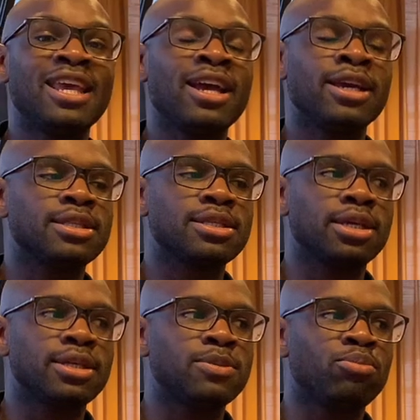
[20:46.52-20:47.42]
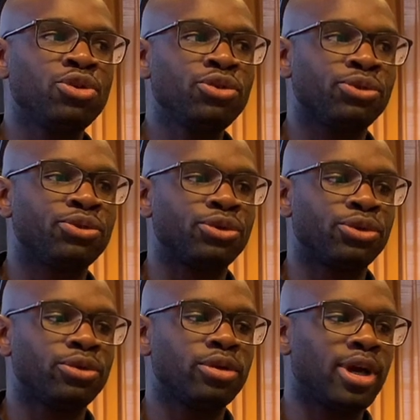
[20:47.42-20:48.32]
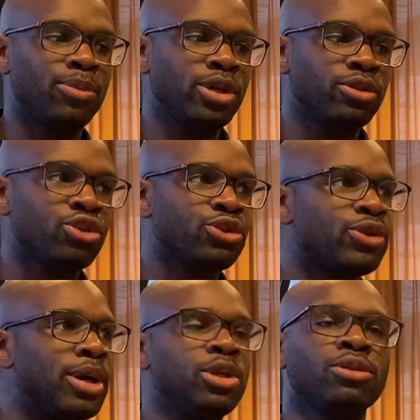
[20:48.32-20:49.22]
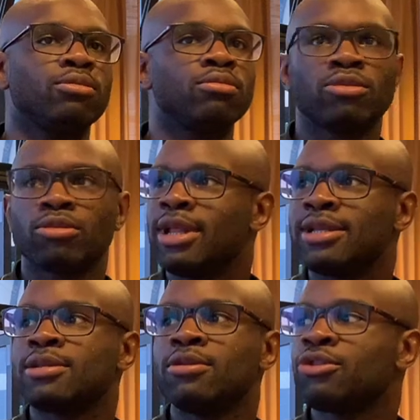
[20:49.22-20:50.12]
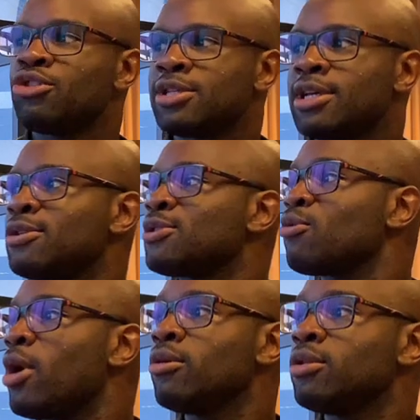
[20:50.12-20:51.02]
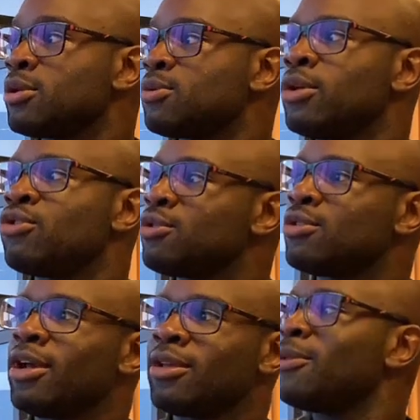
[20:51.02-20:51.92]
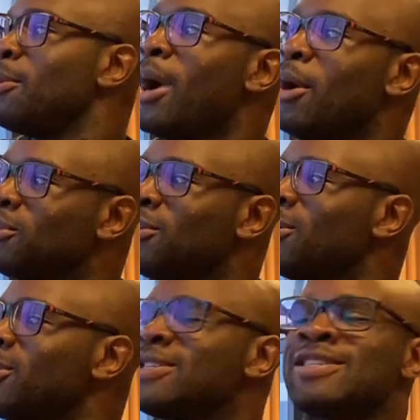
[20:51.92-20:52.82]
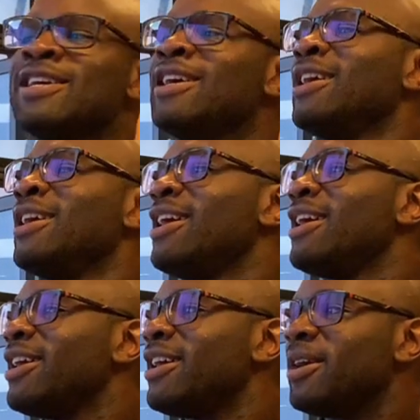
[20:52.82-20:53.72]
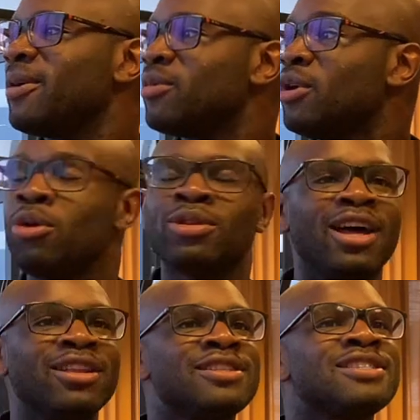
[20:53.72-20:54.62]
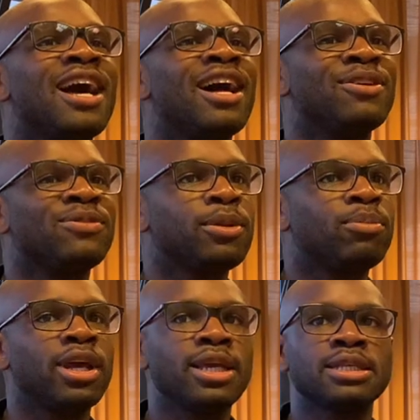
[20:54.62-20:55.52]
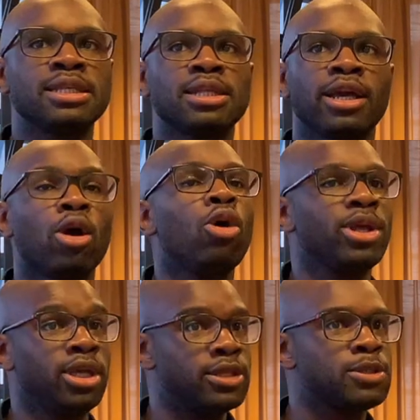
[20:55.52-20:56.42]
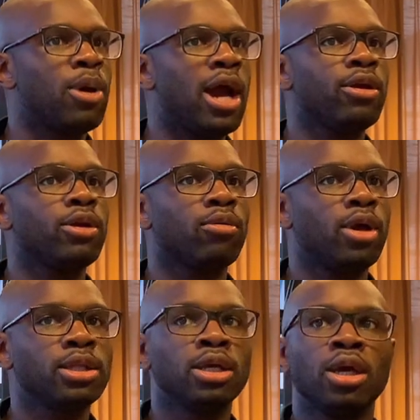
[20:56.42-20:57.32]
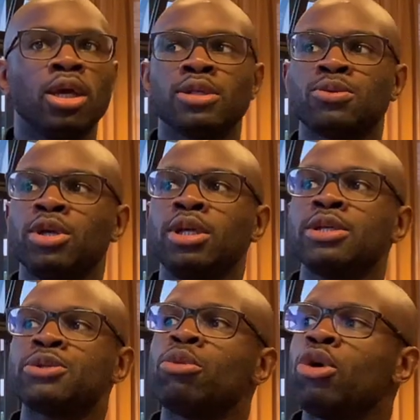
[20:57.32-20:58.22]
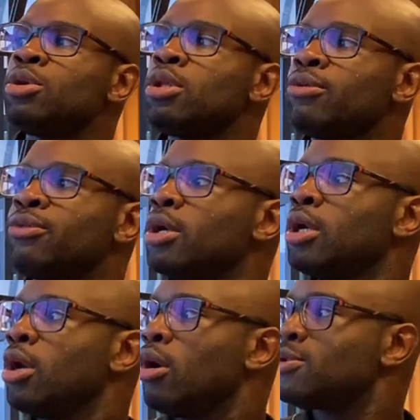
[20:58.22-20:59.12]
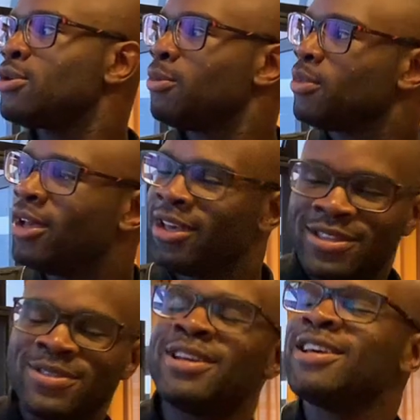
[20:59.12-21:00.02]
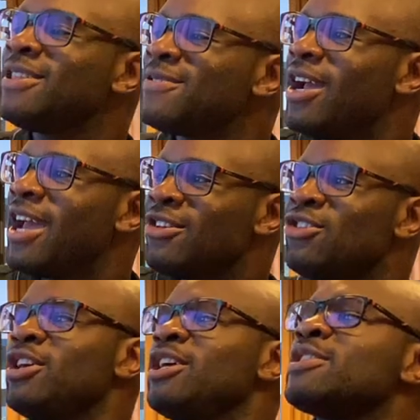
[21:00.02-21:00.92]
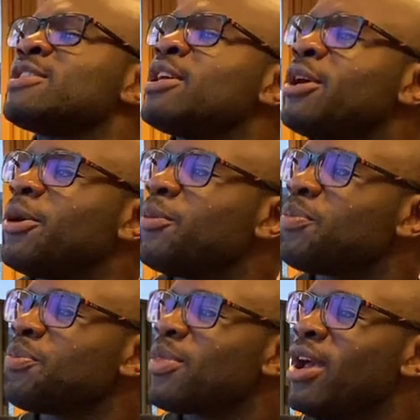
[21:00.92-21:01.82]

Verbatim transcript: It's, it's beautiful. I mean, just, I mean, let's look just at the surroundings, right? Just like the mountains, um, the hotel itself, the place, it's like already inspiring, right? It's really this moment of, also, it's, it's actually, it's, um,